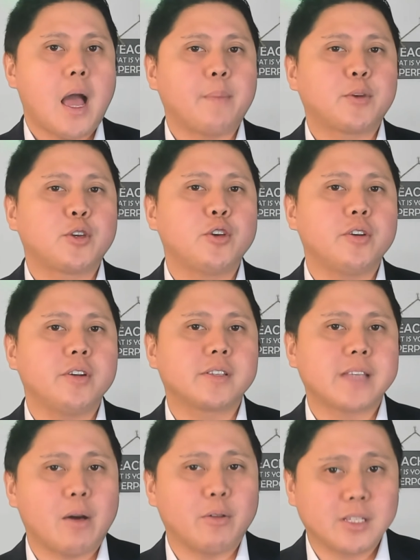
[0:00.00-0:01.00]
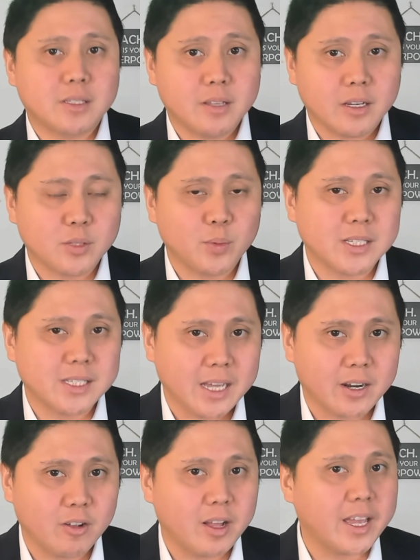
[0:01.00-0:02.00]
I'm curious how this dust will settle.